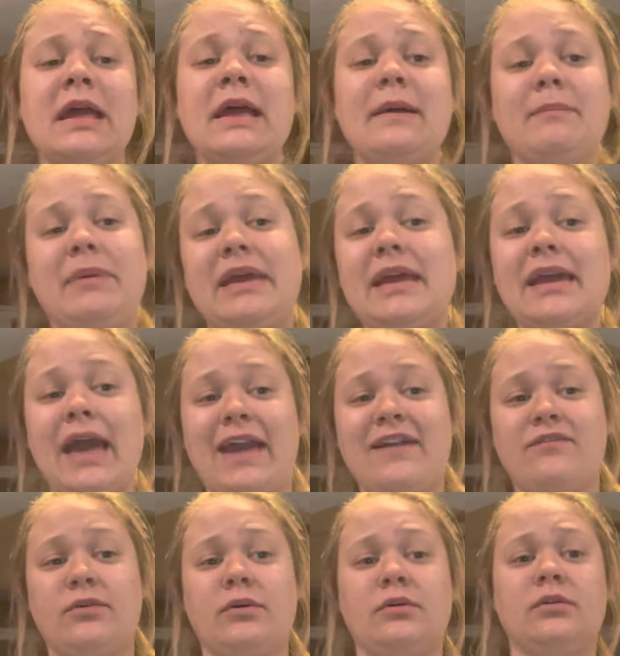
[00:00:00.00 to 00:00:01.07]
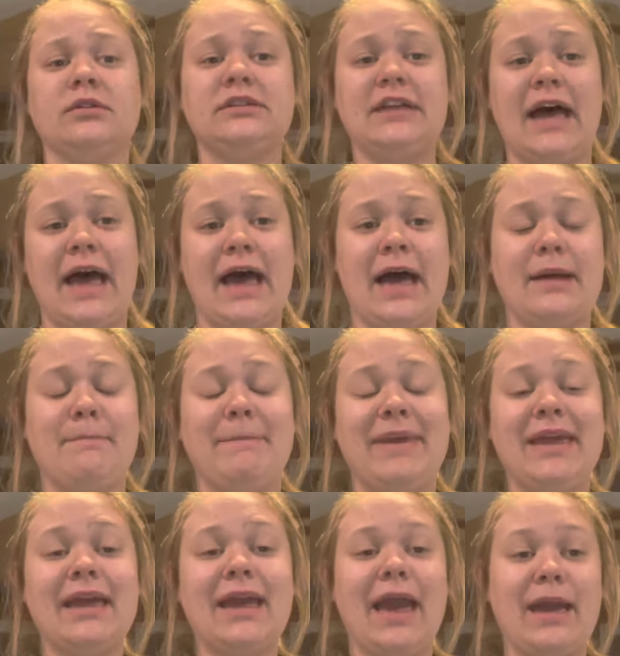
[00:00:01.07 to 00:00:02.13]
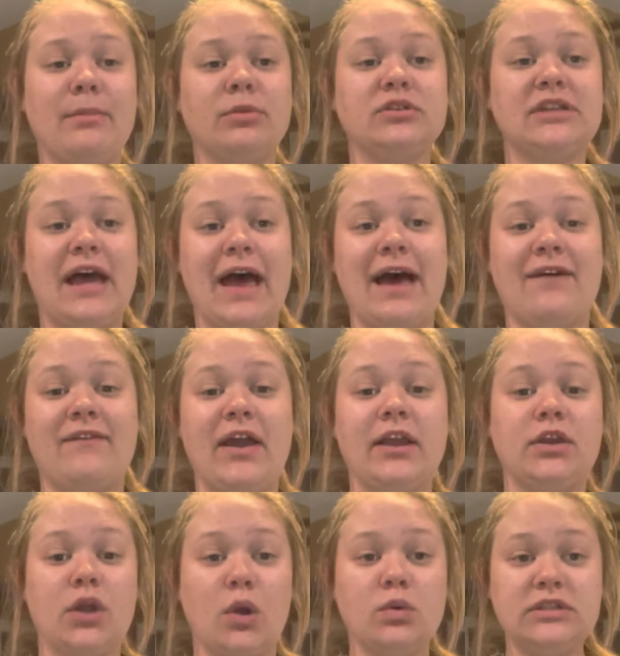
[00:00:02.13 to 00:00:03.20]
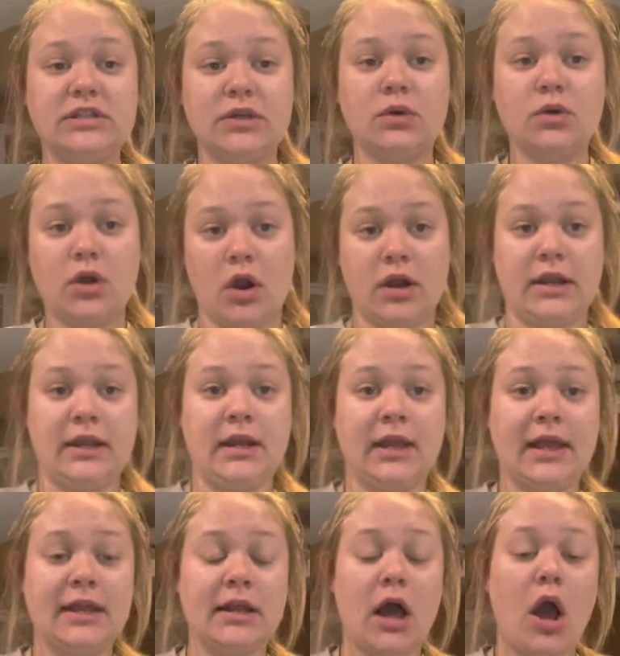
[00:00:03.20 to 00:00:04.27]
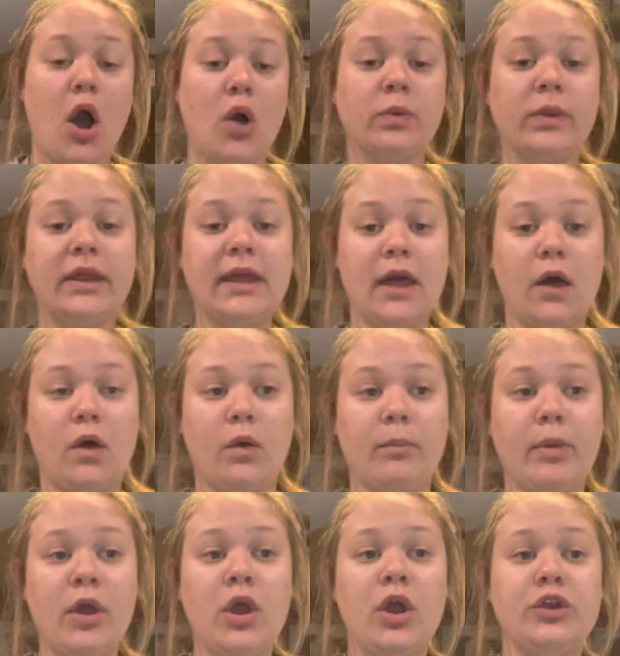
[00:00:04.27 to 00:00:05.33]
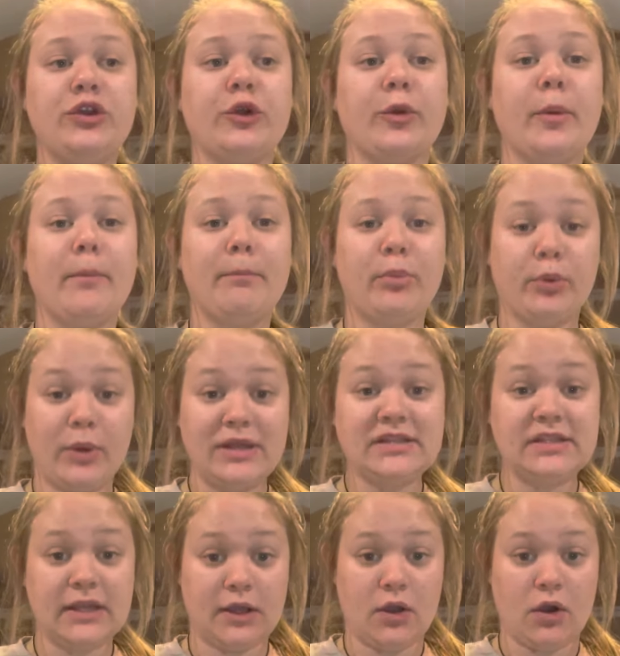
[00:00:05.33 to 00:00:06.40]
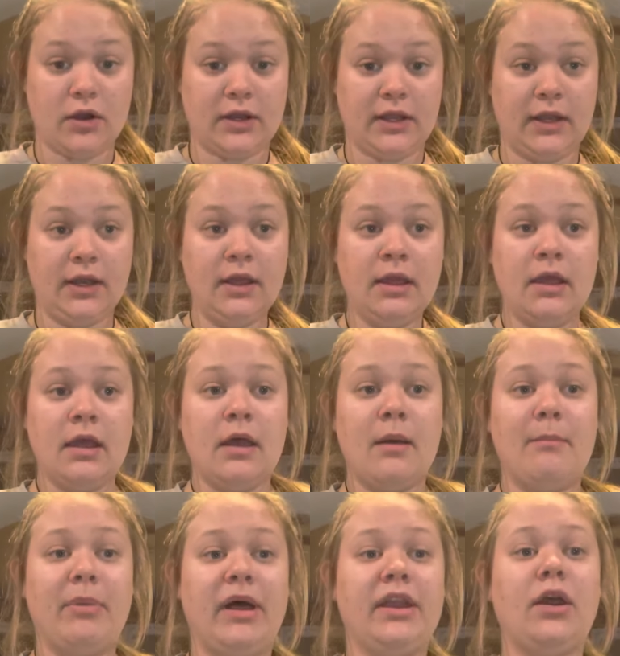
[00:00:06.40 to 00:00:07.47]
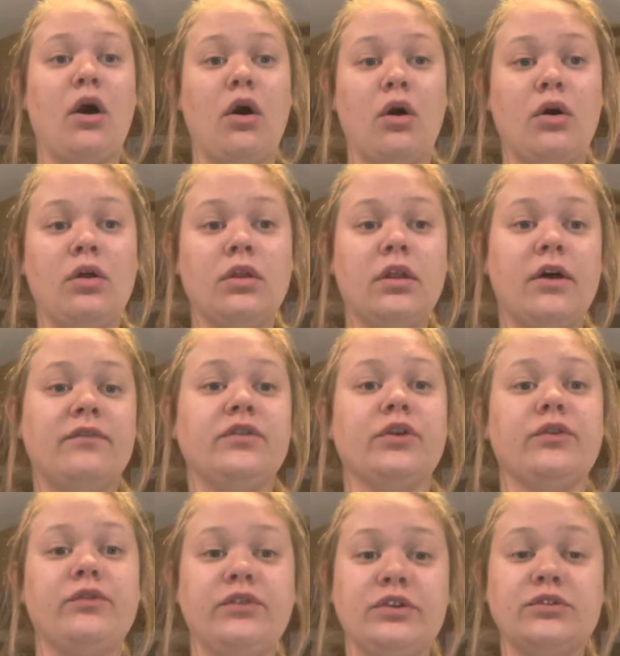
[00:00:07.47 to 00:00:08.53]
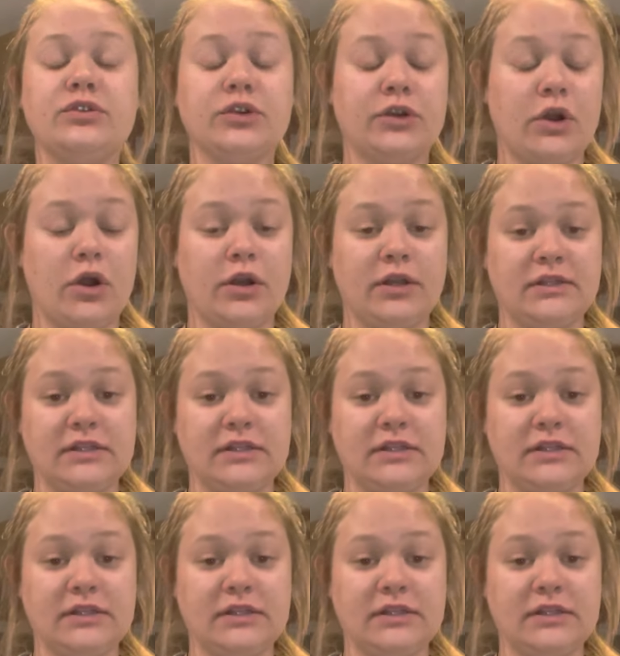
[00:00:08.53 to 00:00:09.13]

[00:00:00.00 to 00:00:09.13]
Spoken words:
Being able to have a no-till garden can not only help your present garden, but all of your future gardens